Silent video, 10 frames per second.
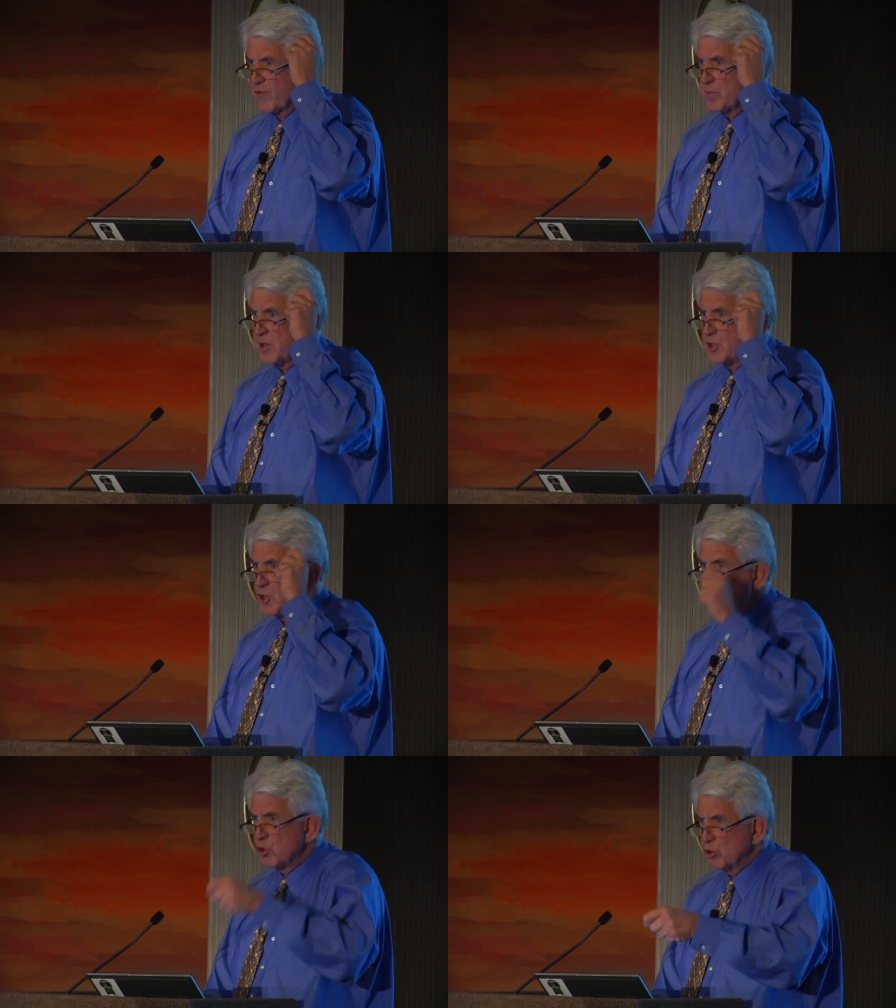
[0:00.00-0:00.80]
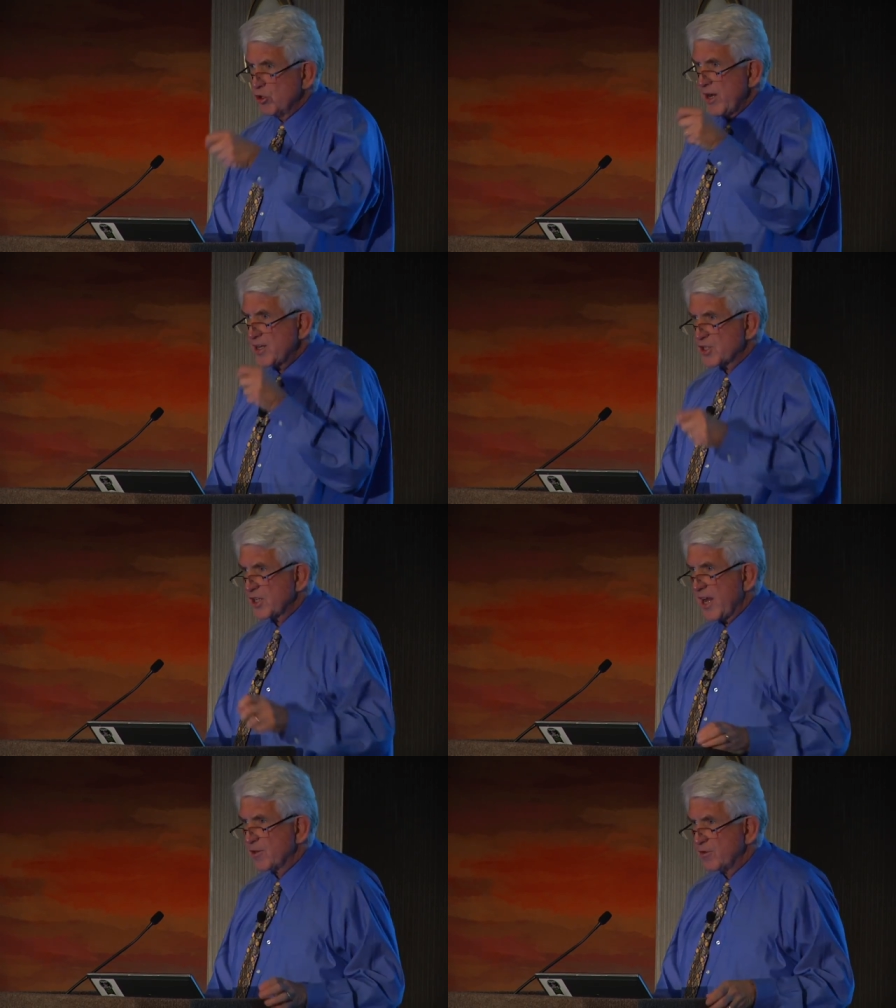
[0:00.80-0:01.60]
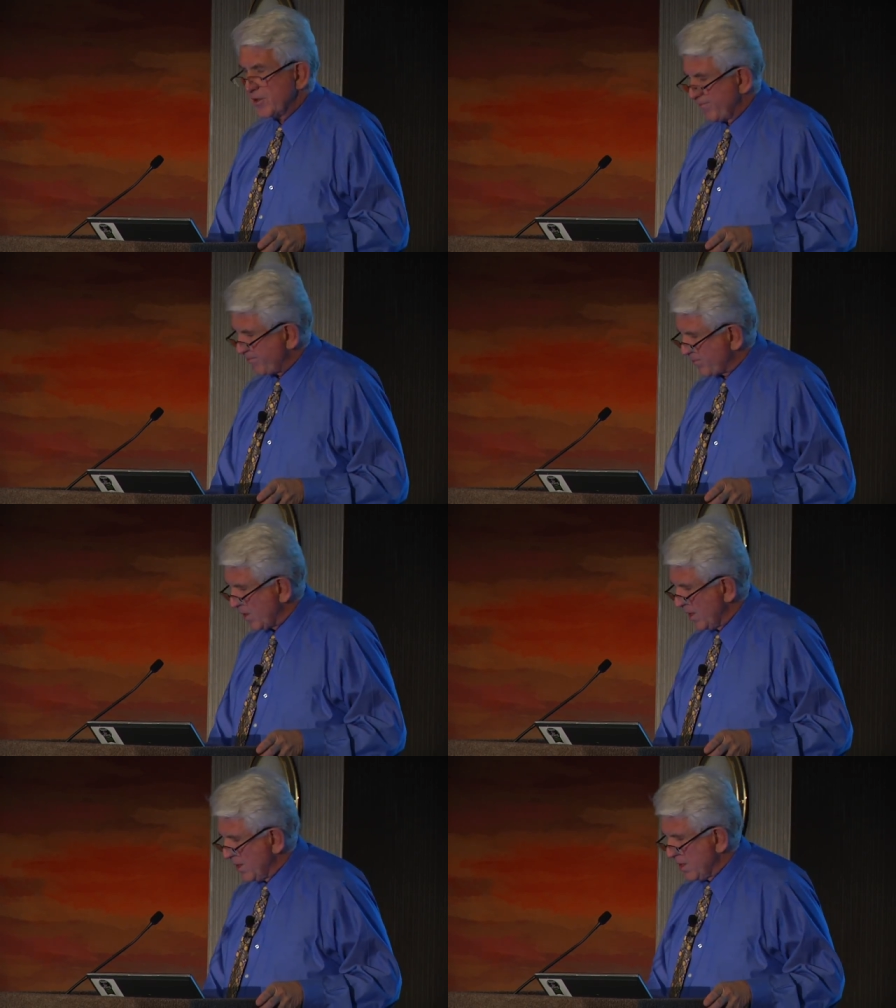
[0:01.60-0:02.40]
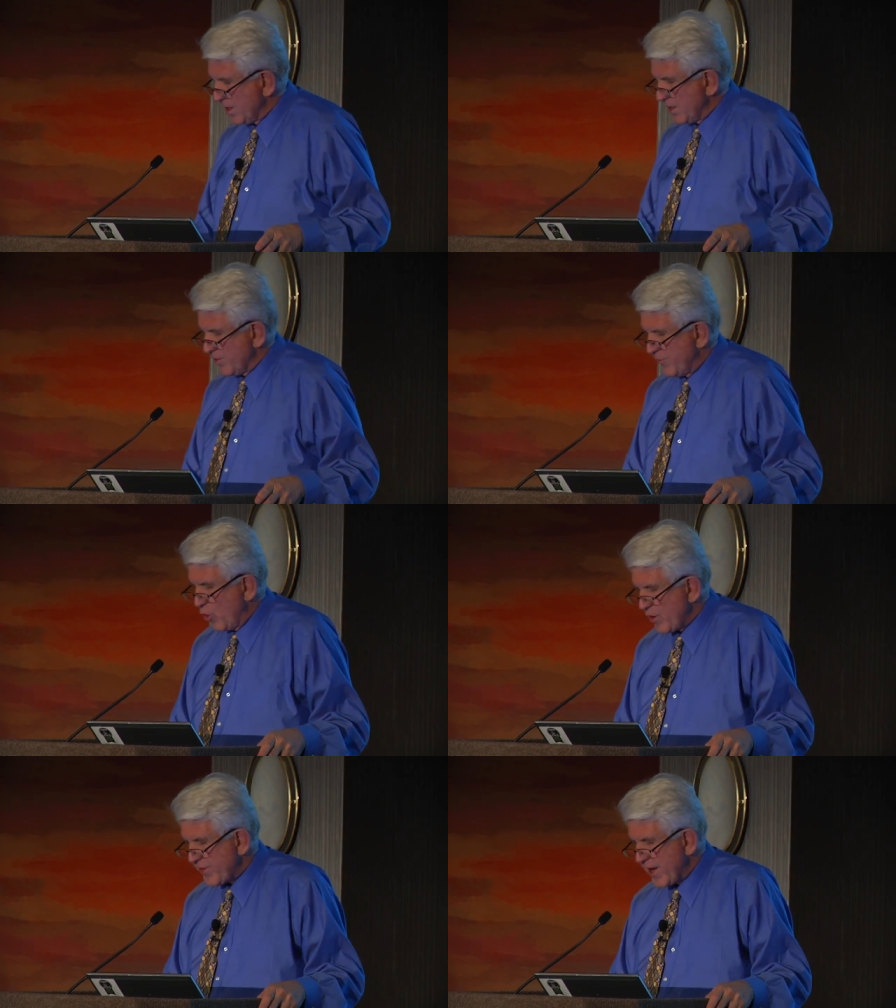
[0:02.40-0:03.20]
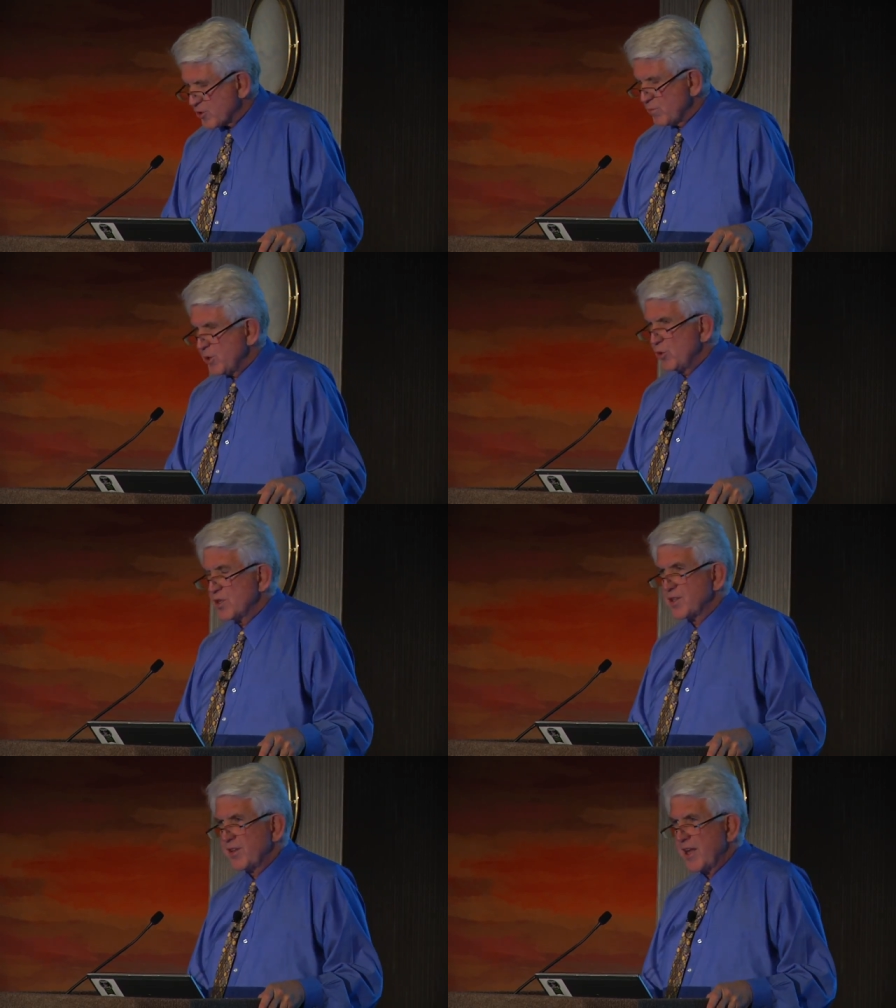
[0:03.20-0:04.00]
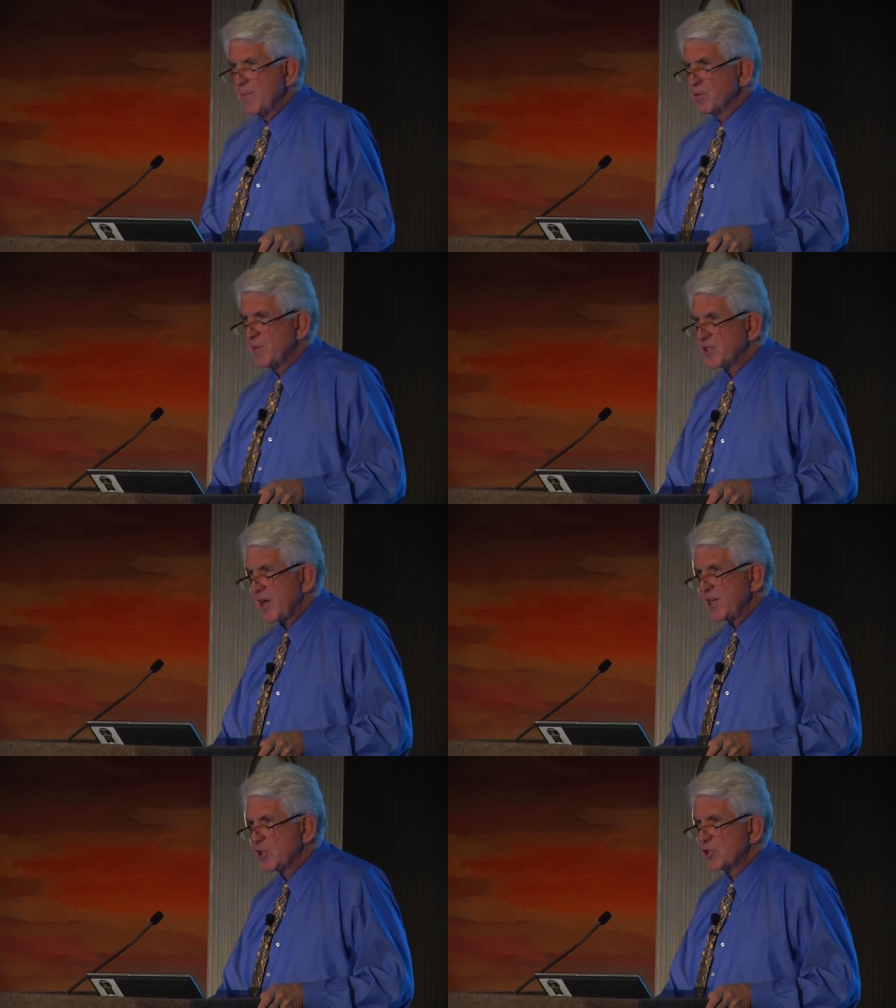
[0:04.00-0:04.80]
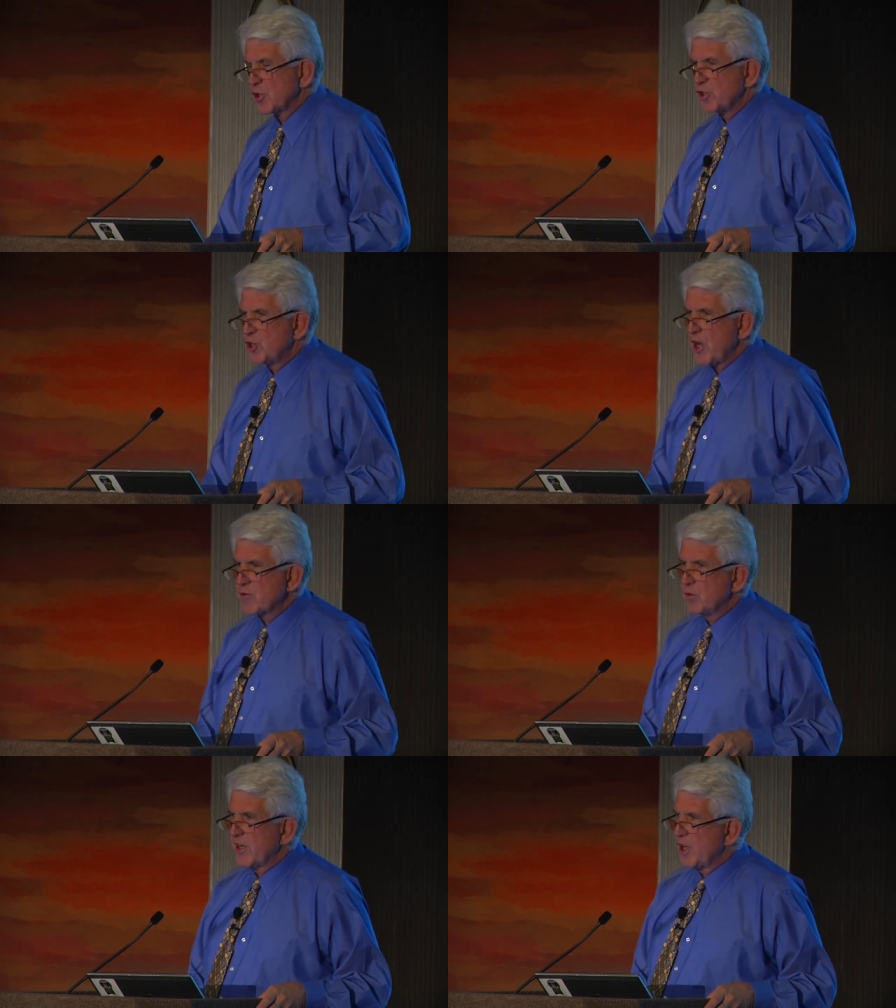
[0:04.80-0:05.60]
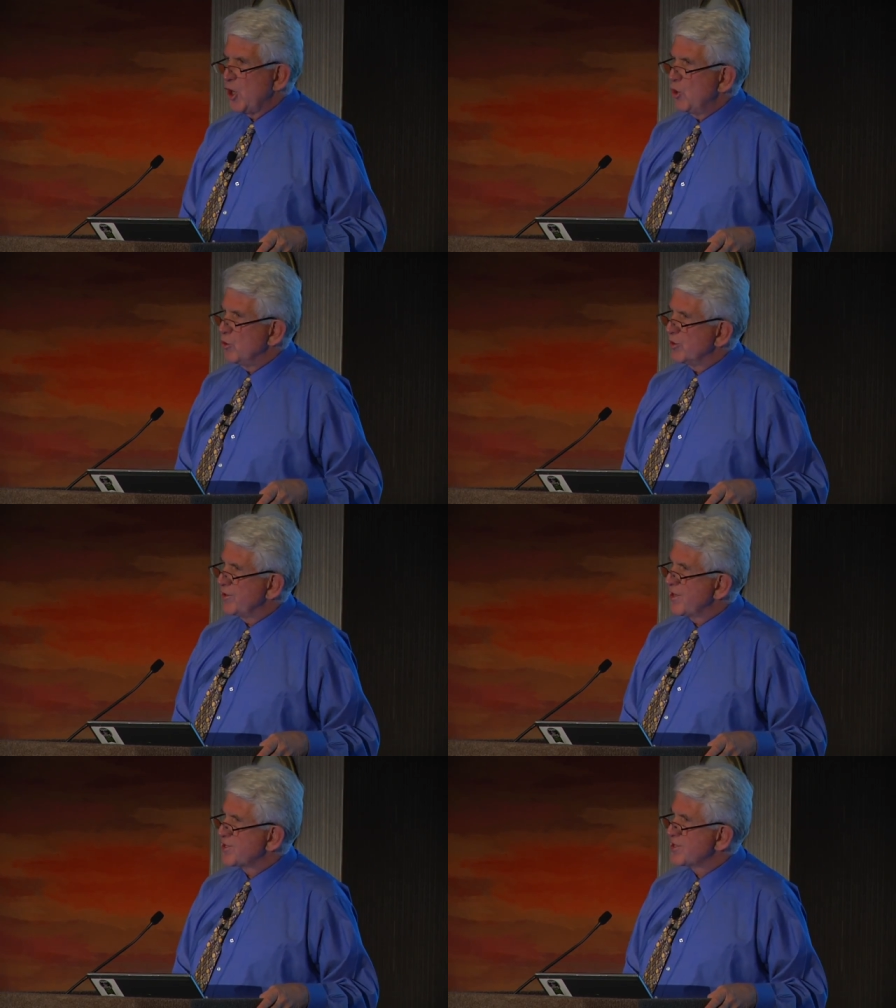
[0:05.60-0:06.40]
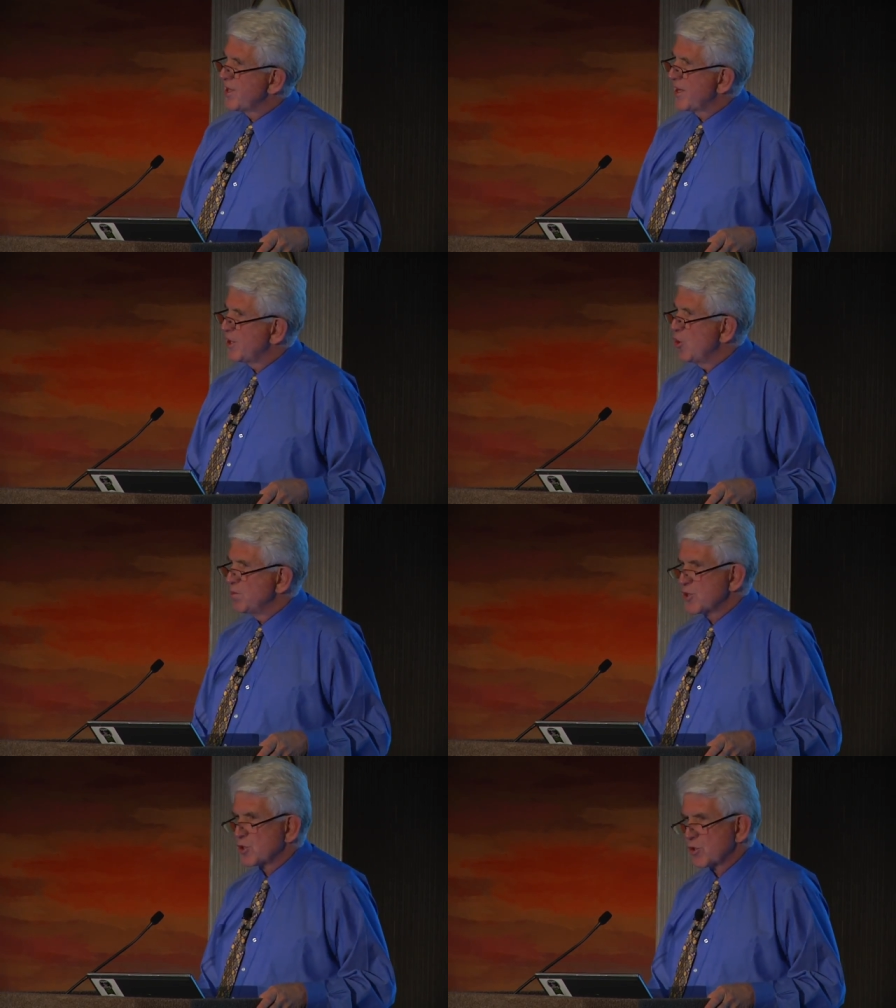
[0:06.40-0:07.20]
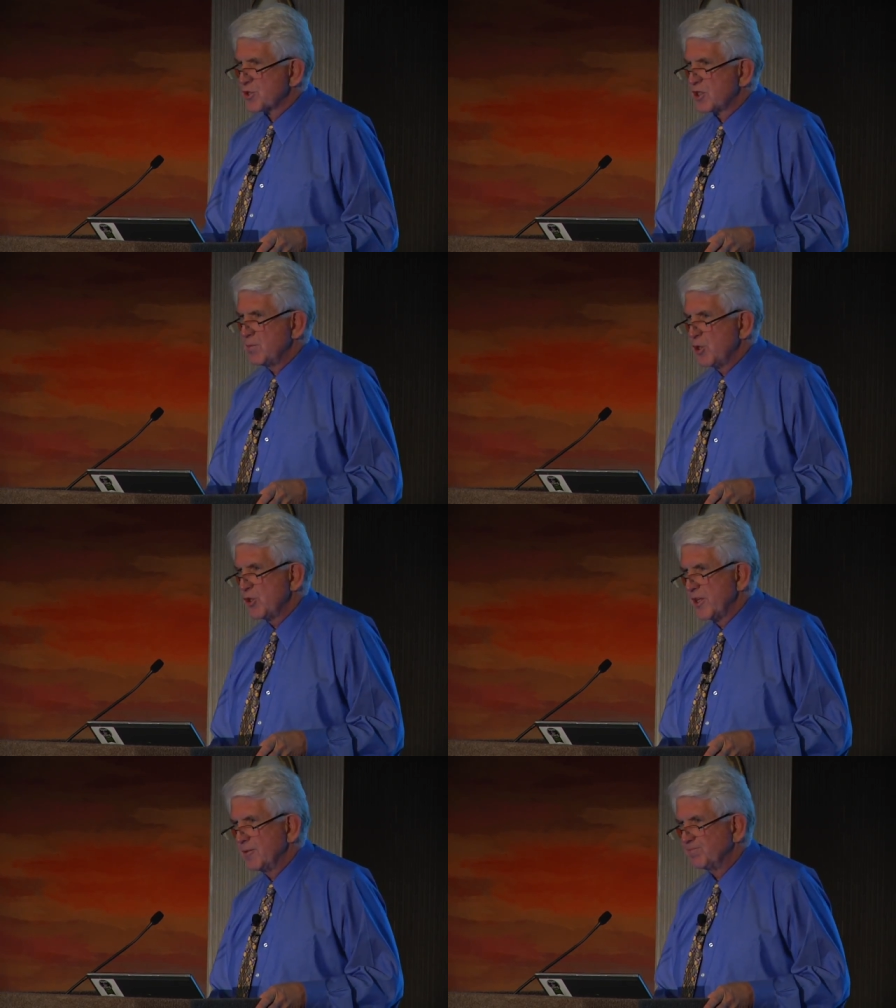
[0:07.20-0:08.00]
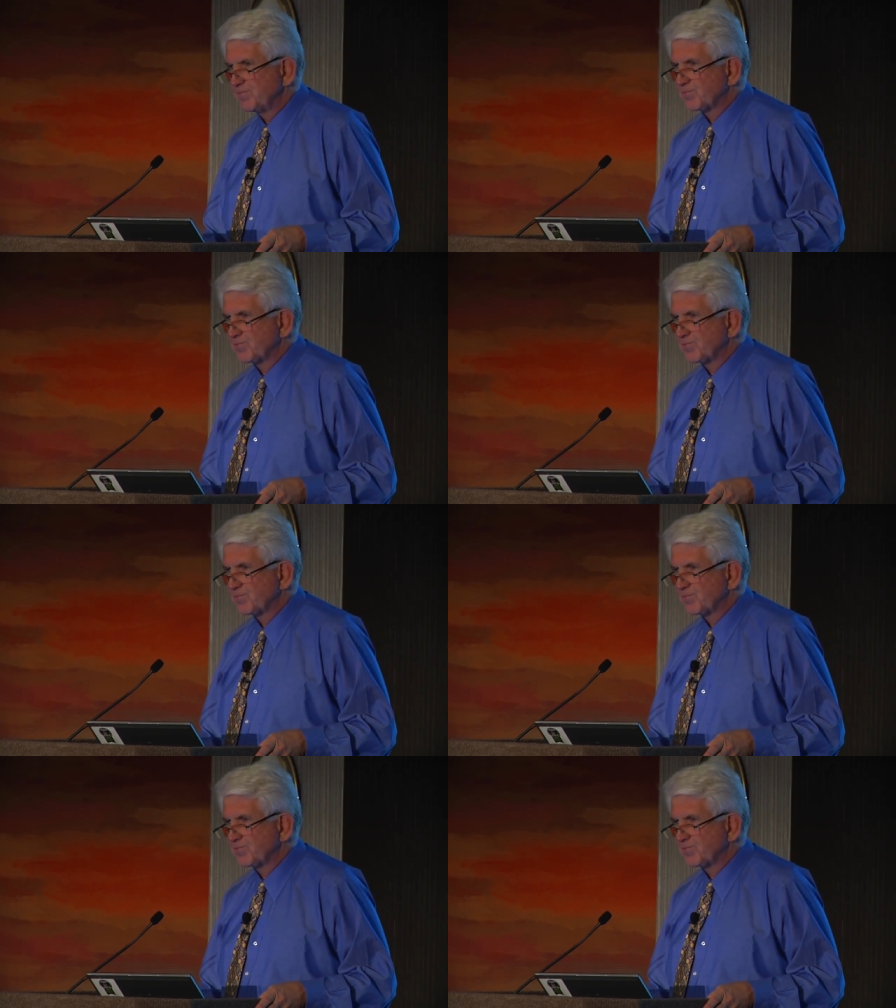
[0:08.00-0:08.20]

from a de jure standard. Fourth attribute is that the implementations are generally owned. This is not an open source community.